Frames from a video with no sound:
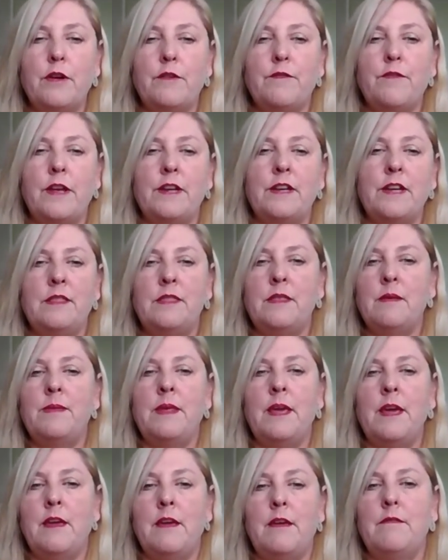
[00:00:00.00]
If I need them
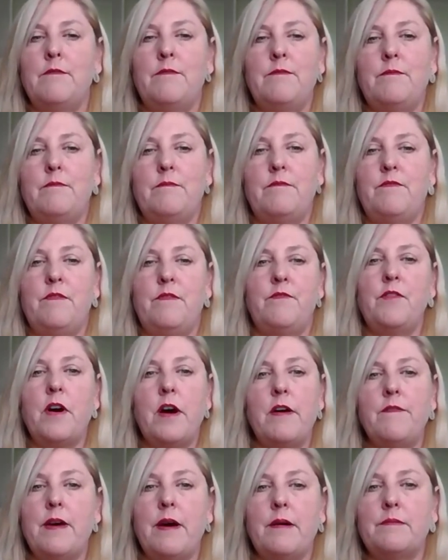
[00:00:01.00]
there for
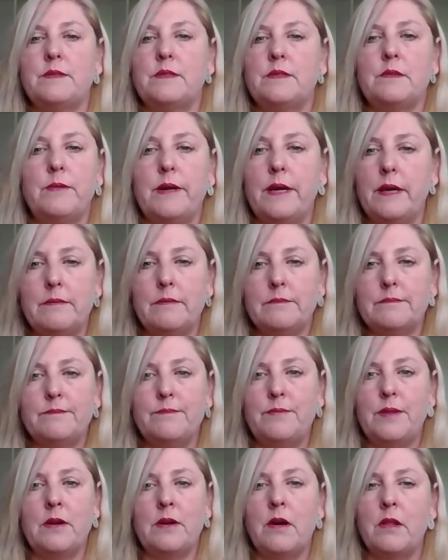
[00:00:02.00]
5 hours a week,
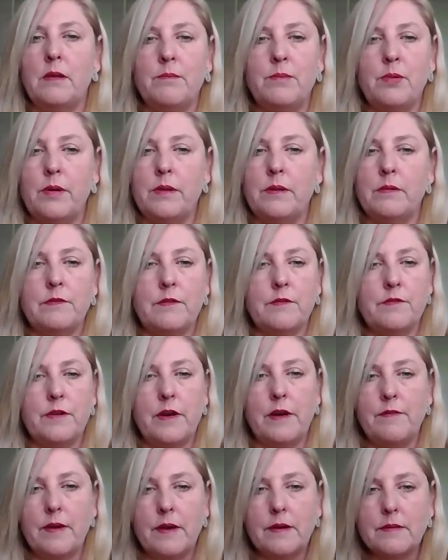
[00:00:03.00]
then I'll employ them for
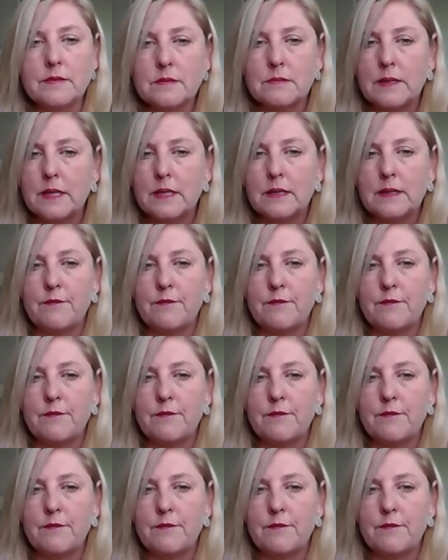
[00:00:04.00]
5 hours a week.